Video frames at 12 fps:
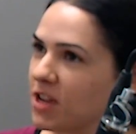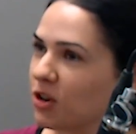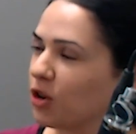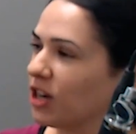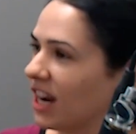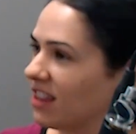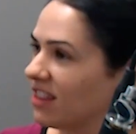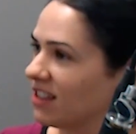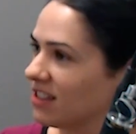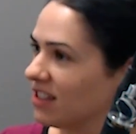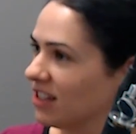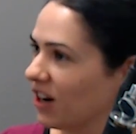create
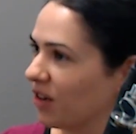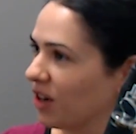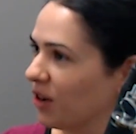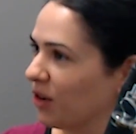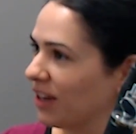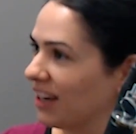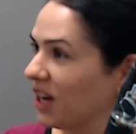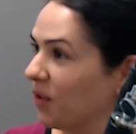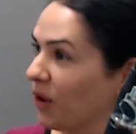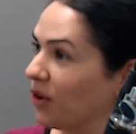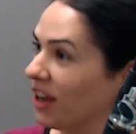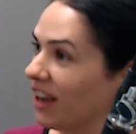that scenario in
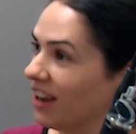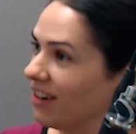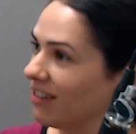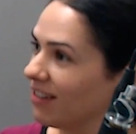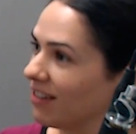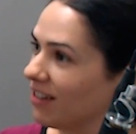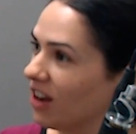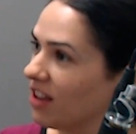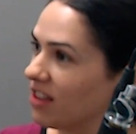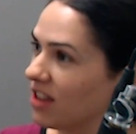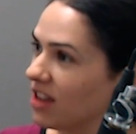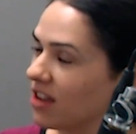our own head, I
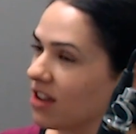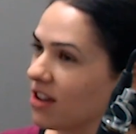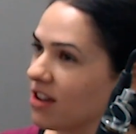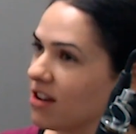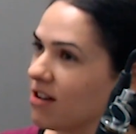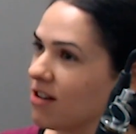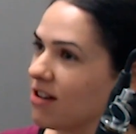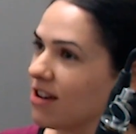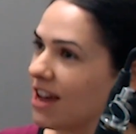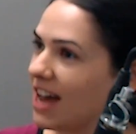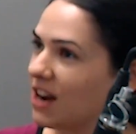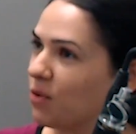think,
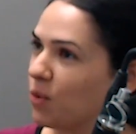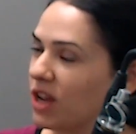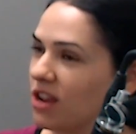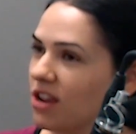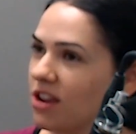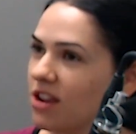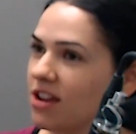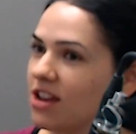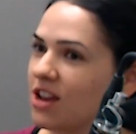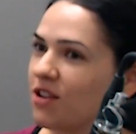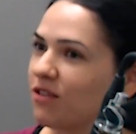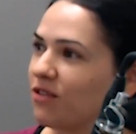and we
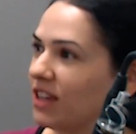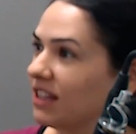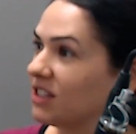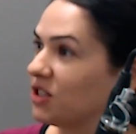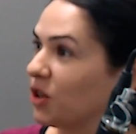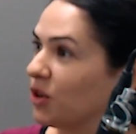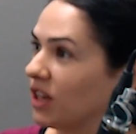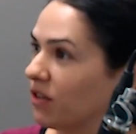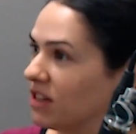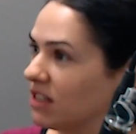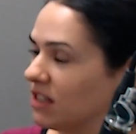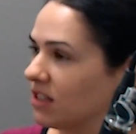feel as though
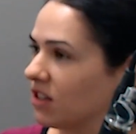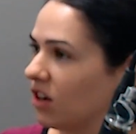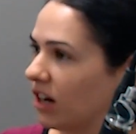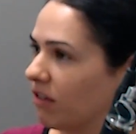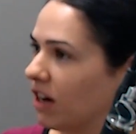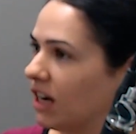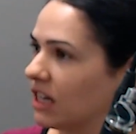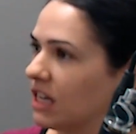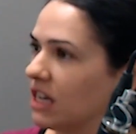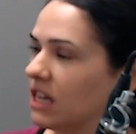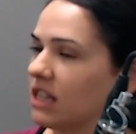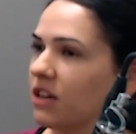there is this
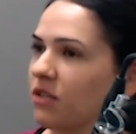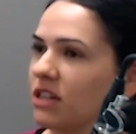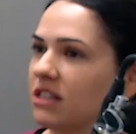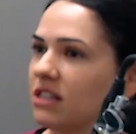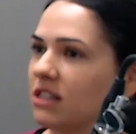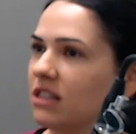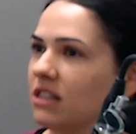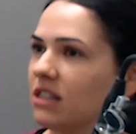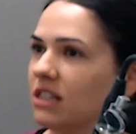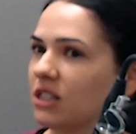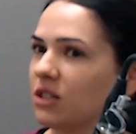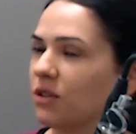hierarchy and there is
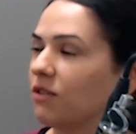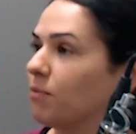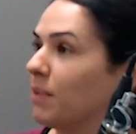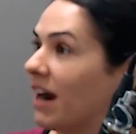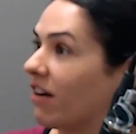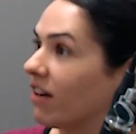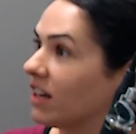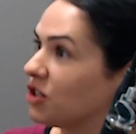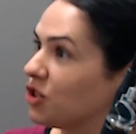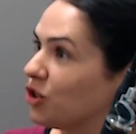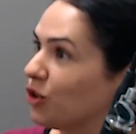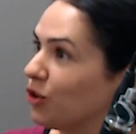this sort of barrier
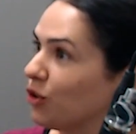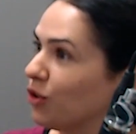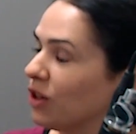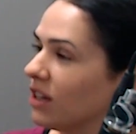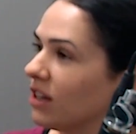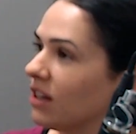to